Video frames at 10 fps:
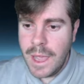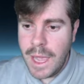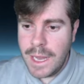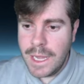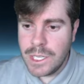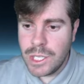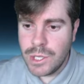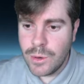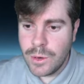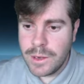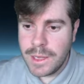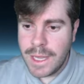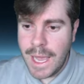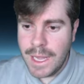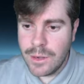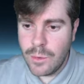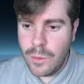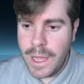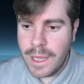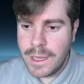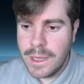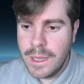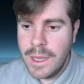and a short candle wick.